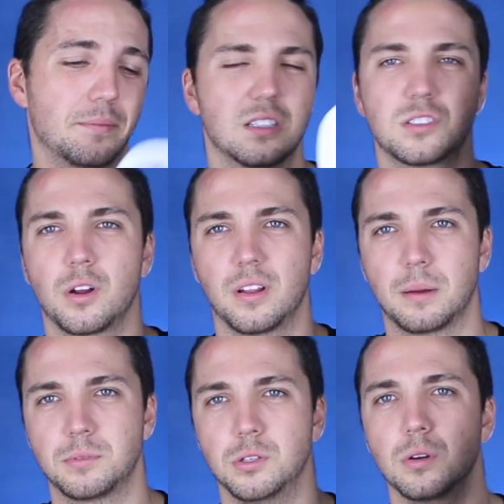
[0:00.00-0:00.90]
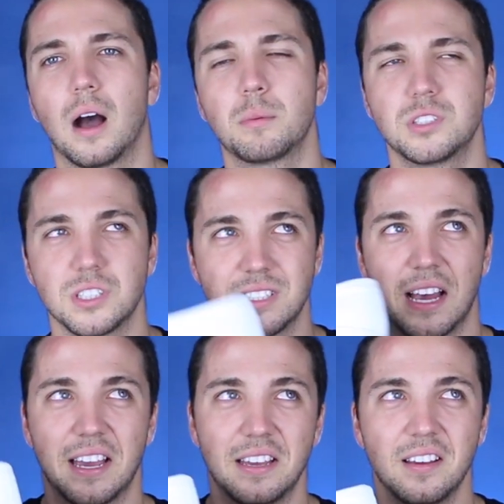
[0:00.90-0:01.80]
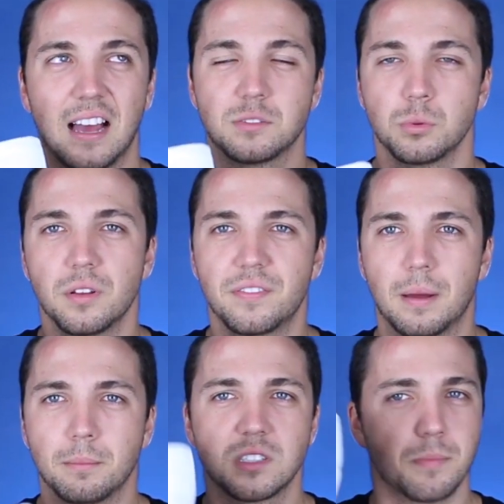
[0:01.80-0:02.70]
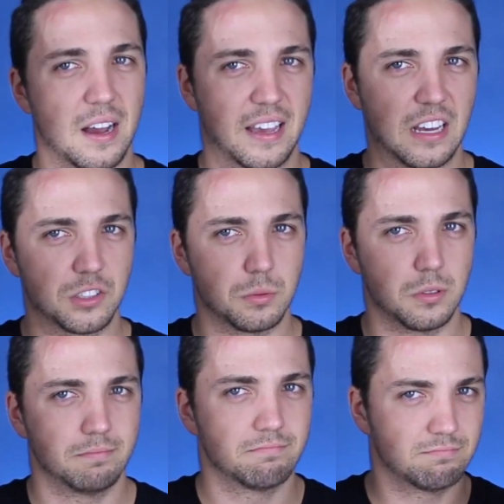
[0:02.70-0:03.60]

It's totally up to you. I would just say, as a rule of thumb, smart casual.